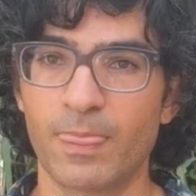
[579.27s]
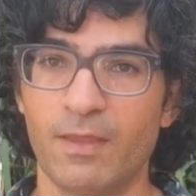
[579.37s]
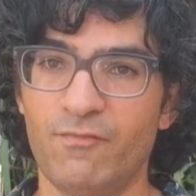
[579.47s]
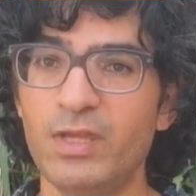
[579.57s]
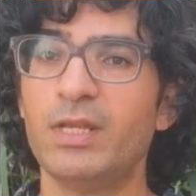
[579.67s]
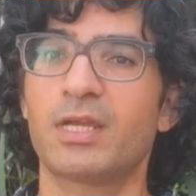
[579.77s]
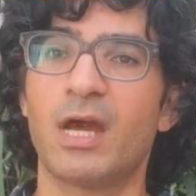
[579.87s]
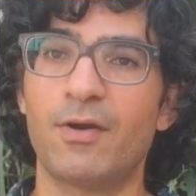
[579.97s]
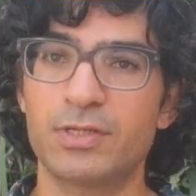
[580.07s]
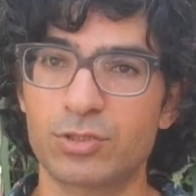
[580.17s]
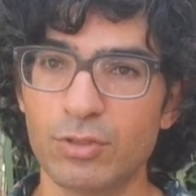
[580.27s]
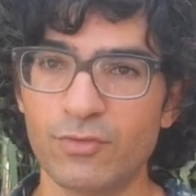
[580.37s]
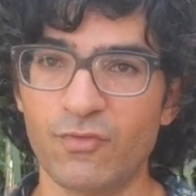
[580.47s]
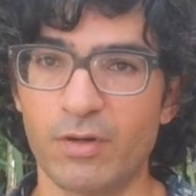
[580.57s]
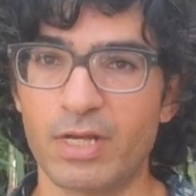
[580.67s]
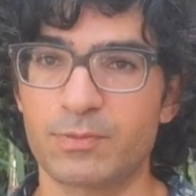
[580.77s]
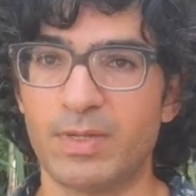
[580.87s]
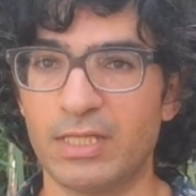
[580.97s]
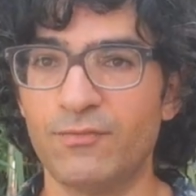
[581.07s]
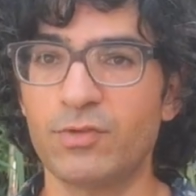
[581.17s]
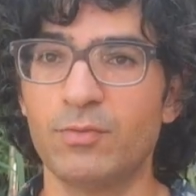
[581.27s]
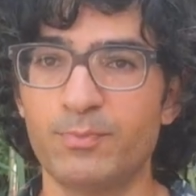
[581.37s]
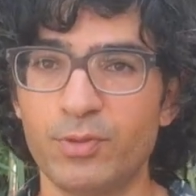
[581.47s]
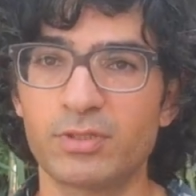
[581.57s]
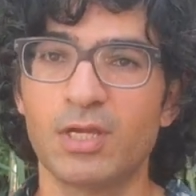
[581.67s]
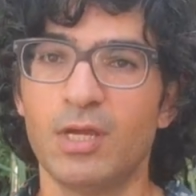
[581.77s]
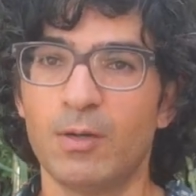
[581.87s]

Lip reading: Vinegar is good for us, but if you put